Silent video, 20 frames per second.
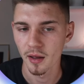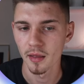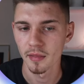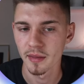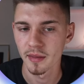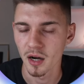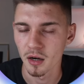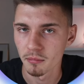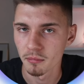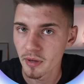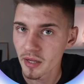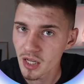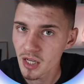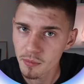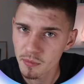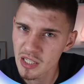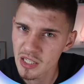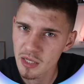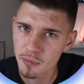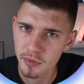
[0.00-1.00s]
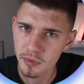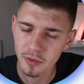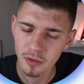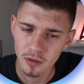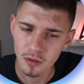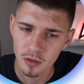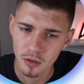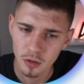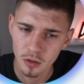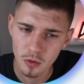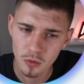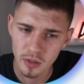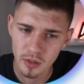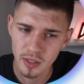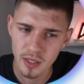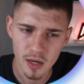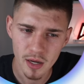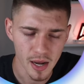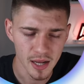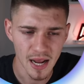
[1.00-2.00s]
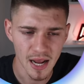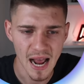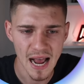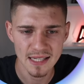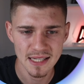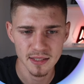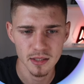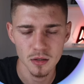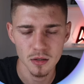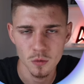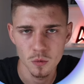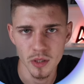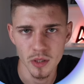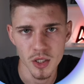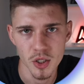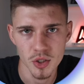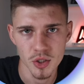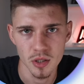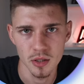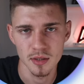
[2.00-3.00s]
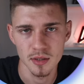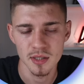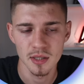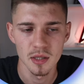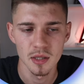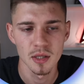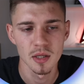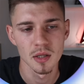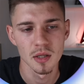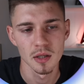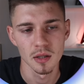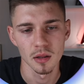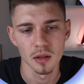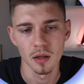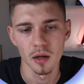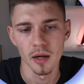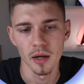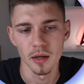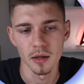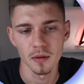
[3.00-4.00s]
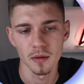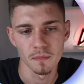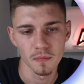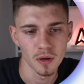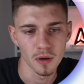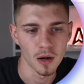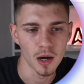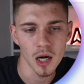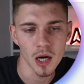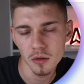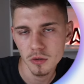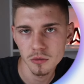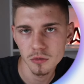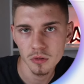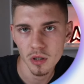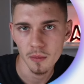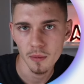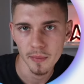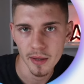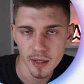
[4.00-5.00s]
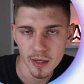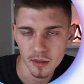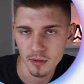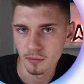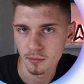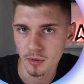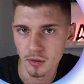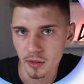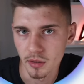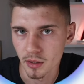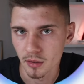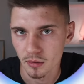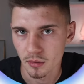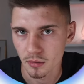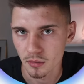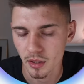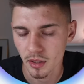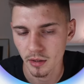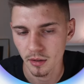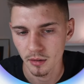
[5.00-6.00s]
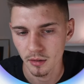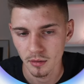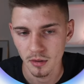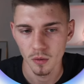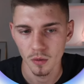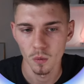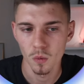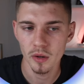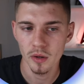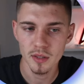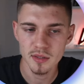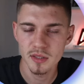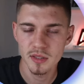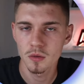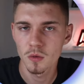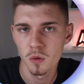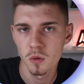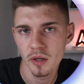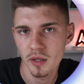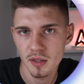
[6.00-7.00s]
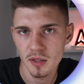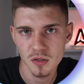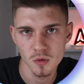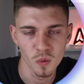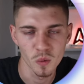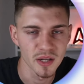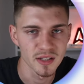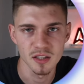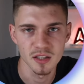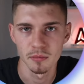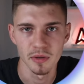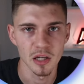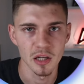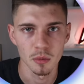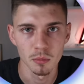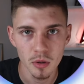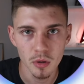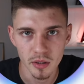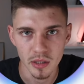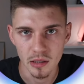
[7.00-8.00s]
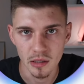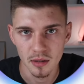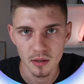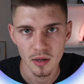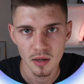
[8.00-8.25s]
there are many people looking and asking questions like, how do I make money, right? What is the quickest way to make money?